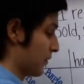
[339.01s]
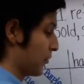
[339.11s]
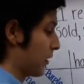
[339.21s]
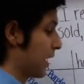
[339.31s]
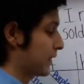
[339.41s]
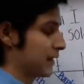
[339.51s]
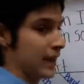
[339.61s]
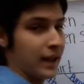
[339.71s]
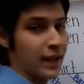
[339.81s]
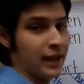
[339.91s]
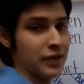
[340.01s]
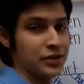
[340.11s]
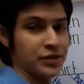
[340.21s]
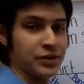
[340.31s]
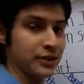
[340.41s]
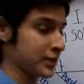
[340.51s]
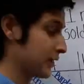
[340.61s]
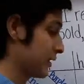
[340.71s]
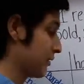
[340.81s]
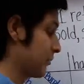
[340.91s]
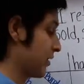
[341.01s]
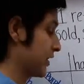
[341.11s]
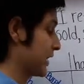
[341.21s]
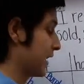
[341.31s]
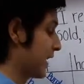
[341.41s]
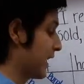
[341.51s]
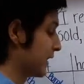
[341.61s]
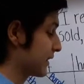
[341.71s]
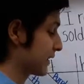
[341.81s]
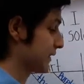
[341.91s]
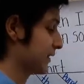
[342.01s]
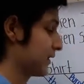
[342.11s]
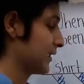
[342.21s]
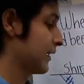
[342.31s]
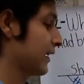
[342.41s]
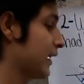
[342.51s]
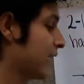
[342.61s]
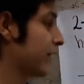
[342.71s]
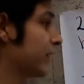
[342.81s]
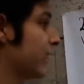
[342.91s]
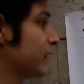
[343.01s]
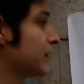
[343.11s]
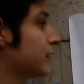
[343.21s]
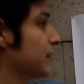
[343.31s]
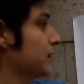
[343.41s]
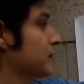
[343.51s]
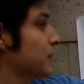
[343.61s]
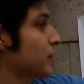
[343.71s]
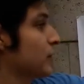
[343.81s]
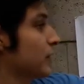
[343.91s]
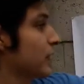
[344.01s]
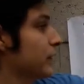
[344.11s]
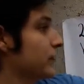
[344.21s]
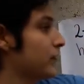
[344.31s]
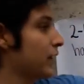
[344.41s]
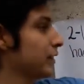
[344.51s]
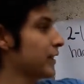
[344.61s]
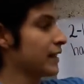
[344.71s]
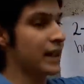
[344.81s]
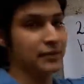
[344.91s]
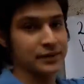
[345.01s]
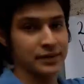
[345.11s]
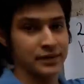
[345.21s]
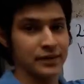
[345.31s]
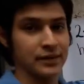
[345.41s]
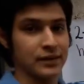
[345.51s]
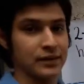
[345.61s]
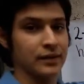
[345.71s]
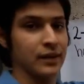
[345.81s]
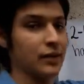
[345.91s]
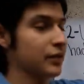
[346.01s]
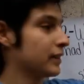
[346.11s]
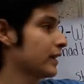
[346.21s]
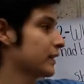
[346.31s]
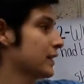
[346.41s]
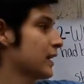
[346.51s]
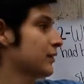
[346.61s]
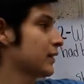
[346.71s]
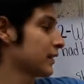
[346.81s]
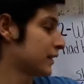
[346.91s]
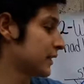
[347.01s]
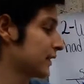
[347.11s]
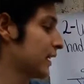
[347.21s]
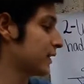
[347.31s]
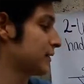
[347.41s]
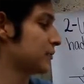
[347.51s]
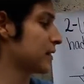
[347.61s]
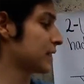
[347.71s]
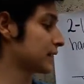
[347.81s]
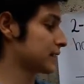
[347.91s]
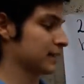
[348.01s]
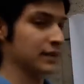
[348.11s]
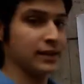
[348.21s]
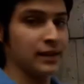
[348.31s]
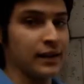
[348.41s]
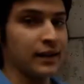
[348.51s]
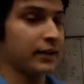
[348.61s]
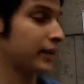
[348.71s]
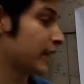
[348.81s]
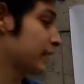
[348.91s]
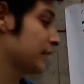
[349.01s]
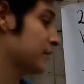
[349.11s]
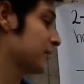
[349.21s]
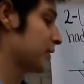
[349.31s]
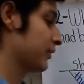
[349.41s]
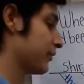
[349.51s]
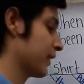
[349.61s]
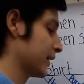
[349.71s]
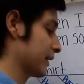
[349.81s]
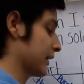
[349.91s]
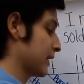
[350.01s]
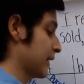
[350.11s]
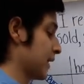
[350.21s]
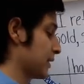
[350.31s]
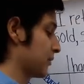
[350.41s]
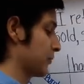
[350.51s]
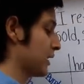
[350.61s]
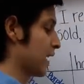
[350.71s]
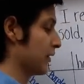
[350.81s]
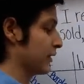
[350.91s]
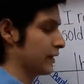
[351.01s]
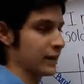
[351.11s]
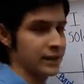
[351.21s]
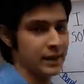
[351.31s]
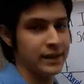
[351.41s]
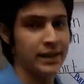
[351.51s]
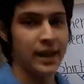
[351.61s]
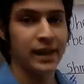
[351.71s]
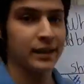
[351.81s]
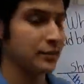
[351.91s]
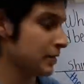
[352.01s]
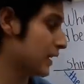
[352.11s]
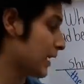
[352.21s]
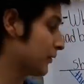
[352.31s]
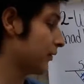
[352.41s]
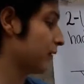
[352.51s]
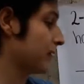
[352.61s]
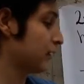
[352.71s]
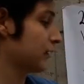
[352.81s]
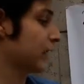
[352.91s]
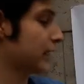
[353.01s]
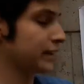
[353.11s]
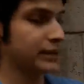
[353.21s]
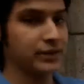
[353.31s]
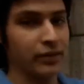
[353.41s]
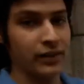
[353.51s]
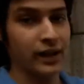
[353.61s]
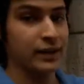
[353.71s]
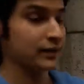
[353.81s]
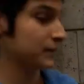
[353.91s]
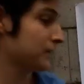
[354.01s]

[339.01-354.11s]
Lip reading: write a short vertical line. And then to identify the noun of the direct object, in this case, one. Then the modifiers. In this case, we have in a slanting line, we have the article the